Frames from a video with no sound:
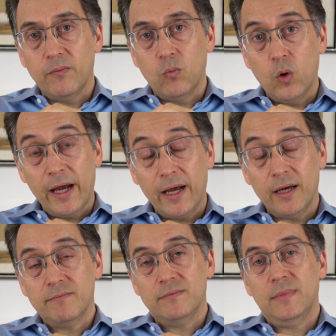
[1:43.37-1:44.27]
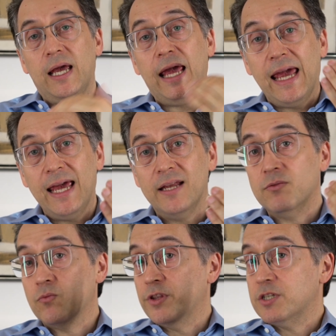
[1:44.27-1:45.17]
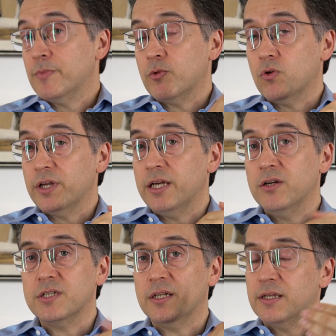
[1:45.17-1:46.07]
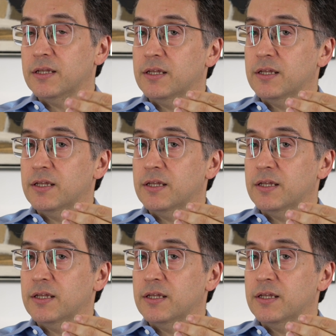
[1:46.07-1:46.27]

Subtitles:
way. And when the Supreme Court hears it,